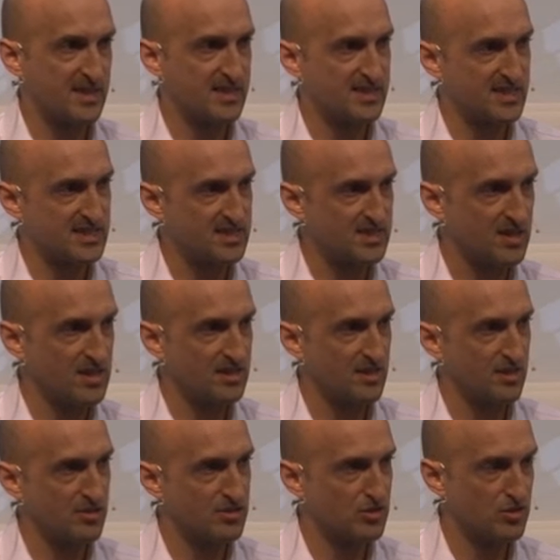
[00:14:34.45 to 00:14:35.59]
is a
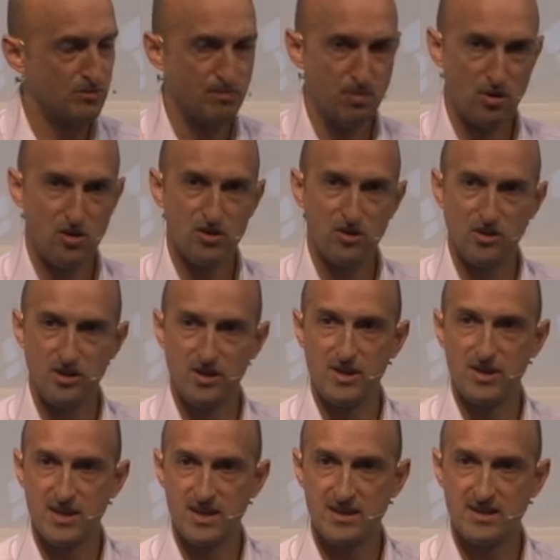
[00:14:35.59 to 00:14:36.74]
psychological block on
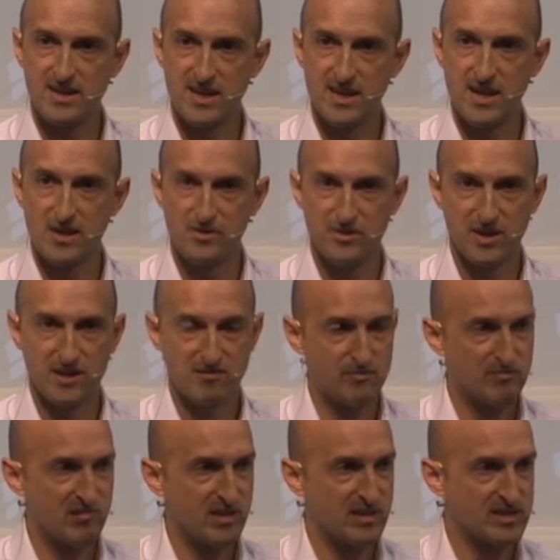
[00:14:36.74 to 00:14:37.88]
learning in healthcare in
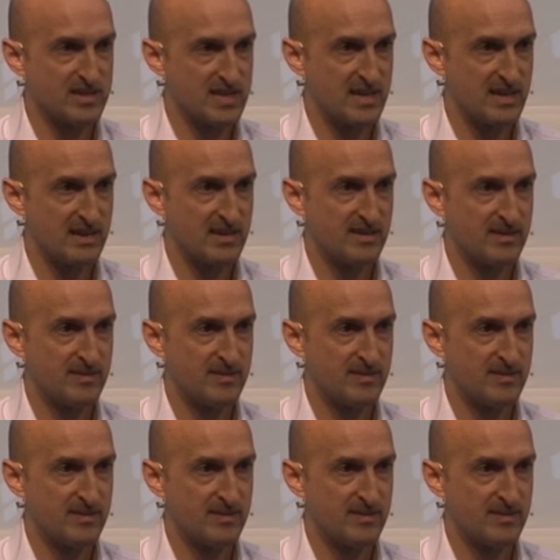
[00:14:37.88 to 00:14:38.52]
Britain today.